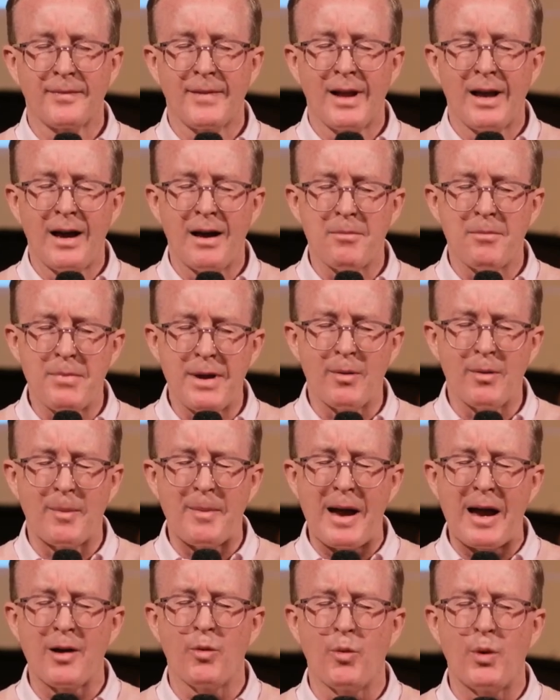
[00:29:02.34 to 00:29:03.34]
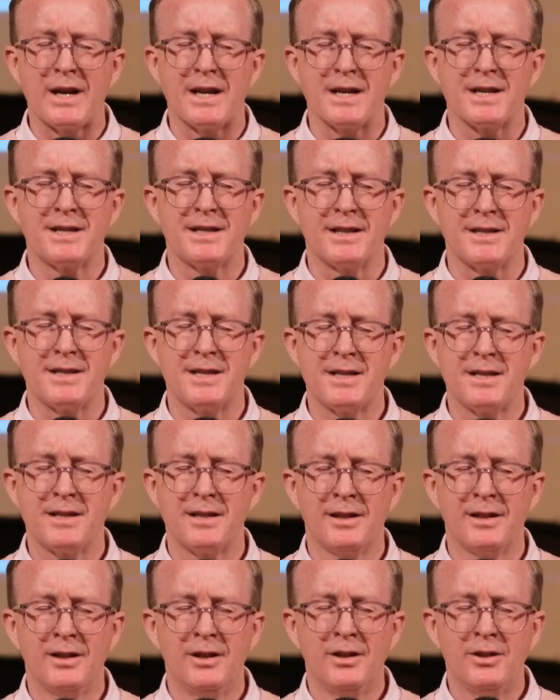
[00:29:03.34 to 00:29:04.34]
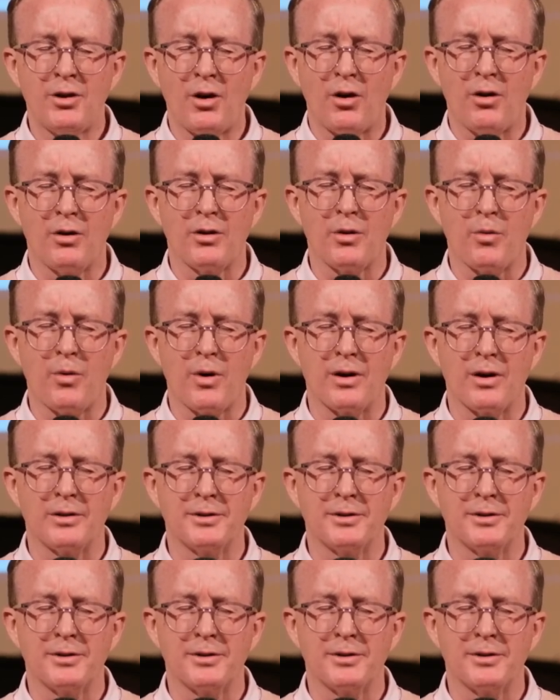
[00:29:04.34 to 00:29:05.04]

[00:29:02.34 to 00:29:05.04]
And be my witnesses to all the world.